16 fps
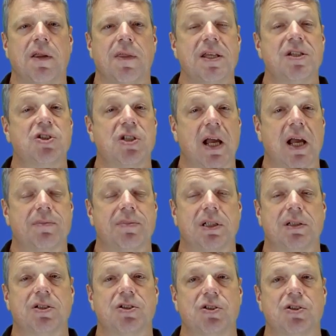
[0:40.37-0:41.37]
This
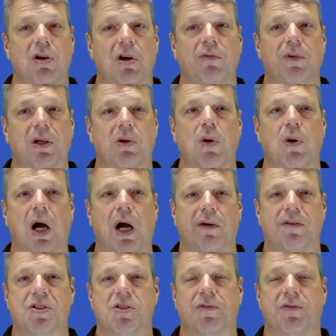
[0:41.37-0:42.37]
chapter does not
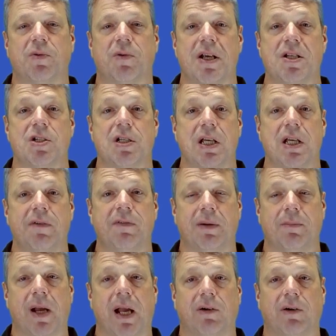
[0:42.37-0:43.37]
require a software
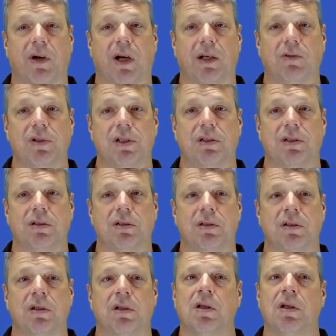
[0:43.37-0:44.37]
engineering background.
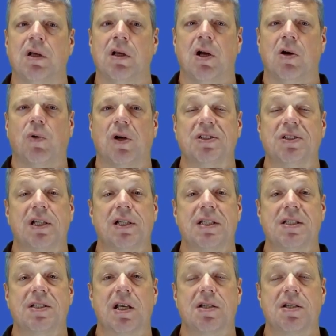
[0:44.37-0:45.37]
Whilst I
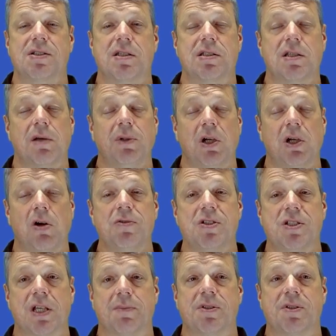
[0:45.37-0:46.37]
discuss some
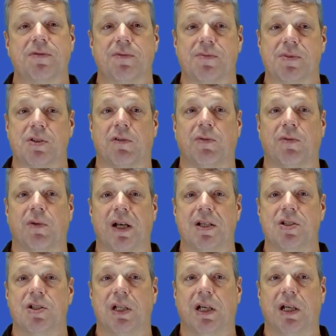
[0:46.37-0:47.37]
concepts from software
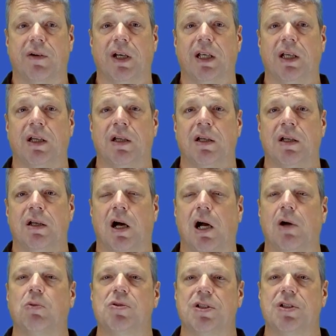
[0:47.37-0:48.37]
engineering,
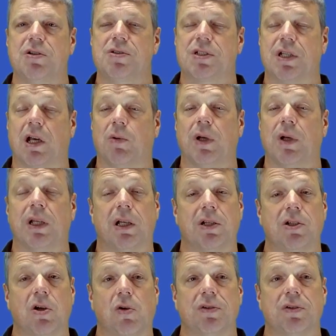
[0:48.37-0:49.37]
I will do so in a
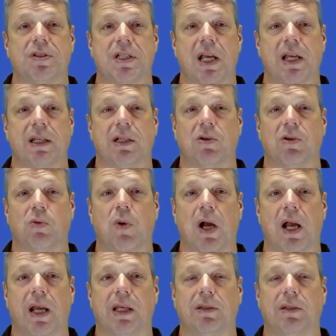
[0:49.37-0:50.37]
non-technical
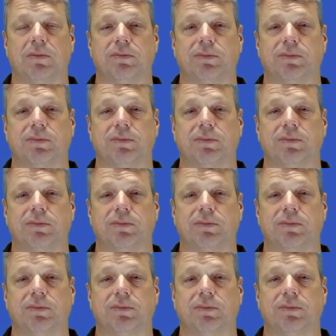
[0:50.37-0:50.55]
way.